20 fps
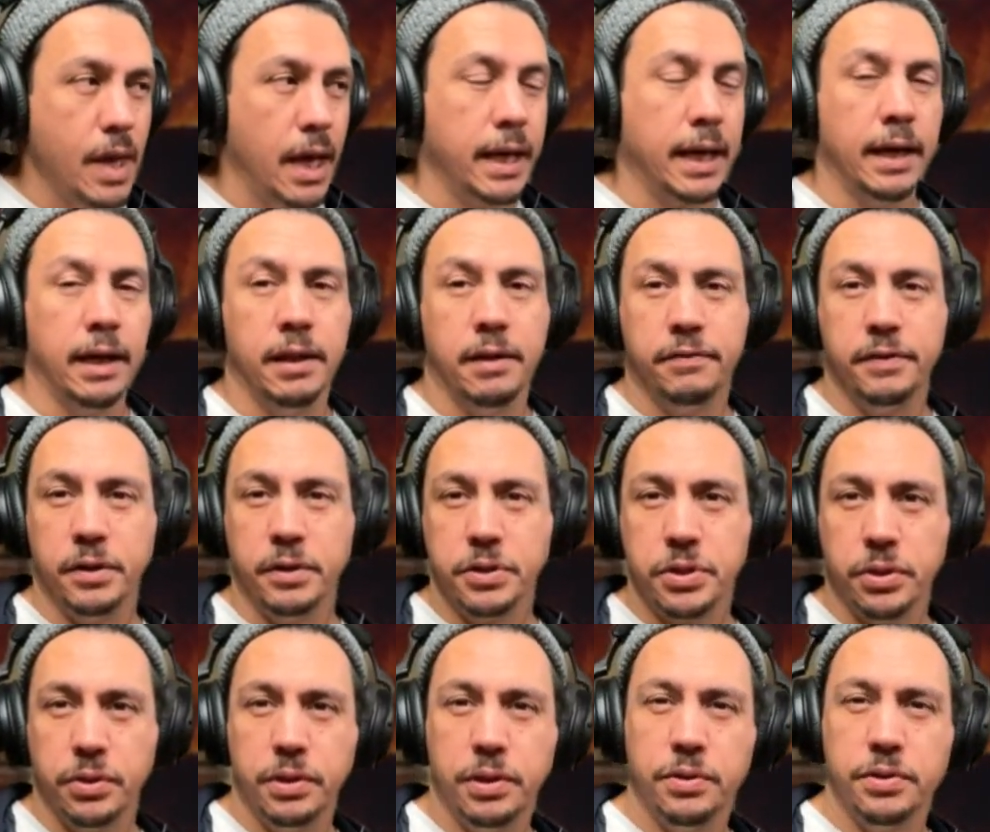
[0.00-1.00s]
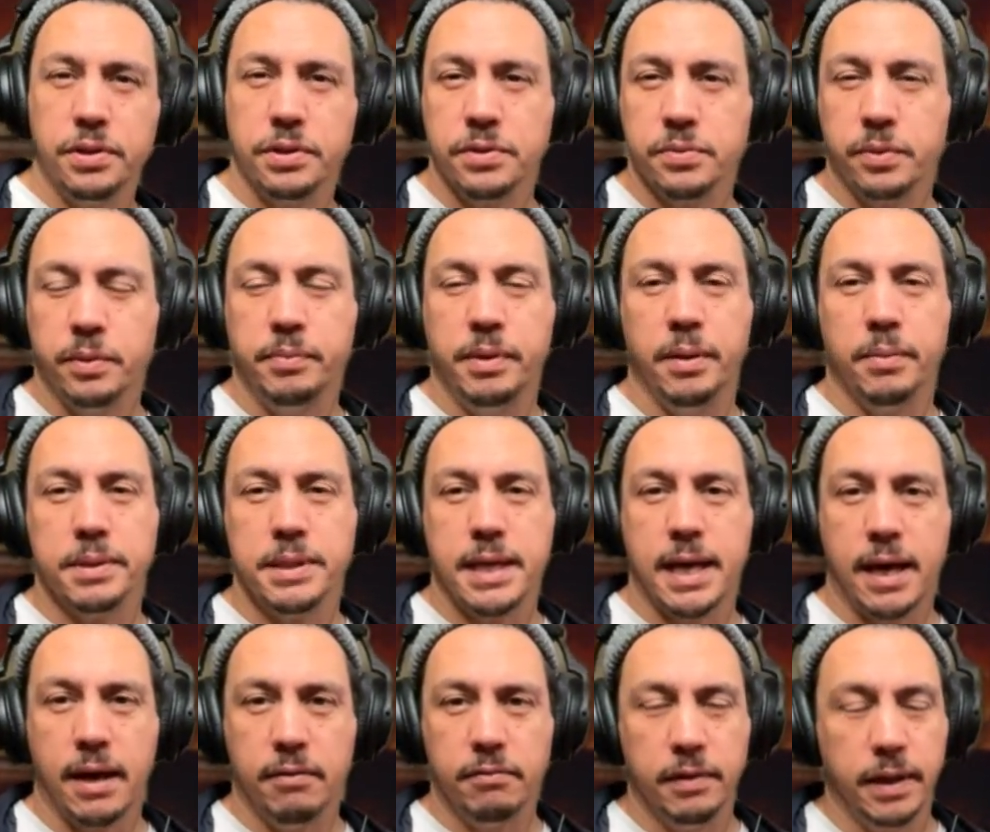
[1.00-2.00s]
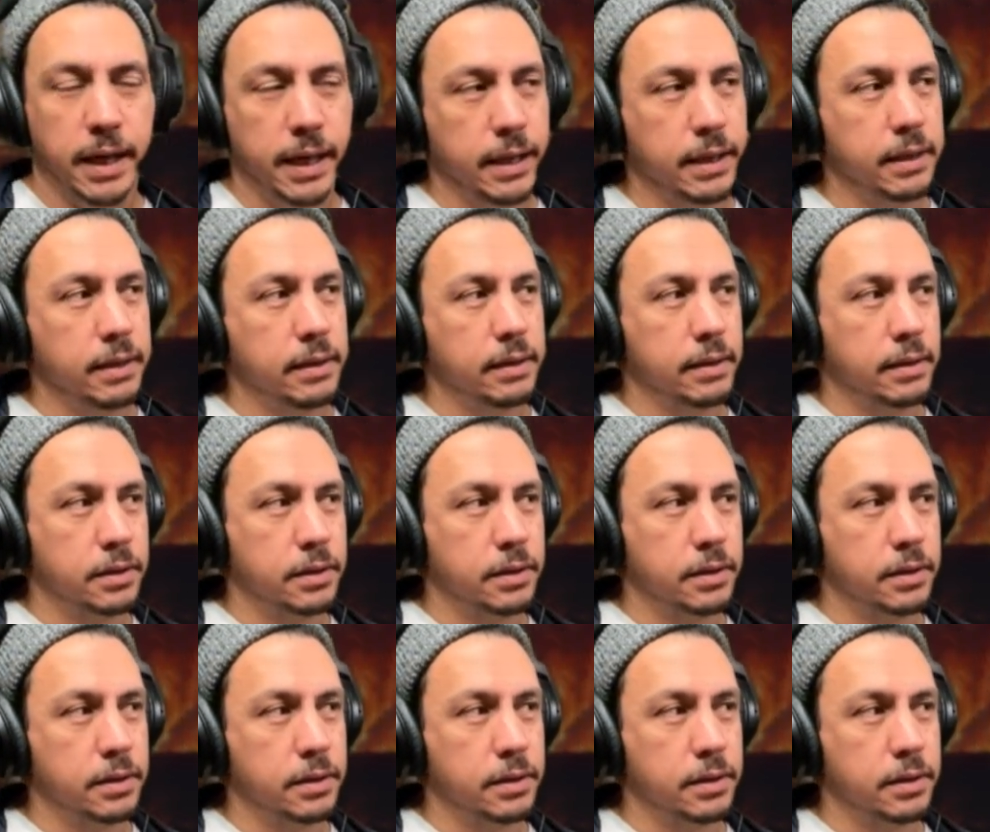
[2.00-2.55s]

Again, in the future, users would be able to have like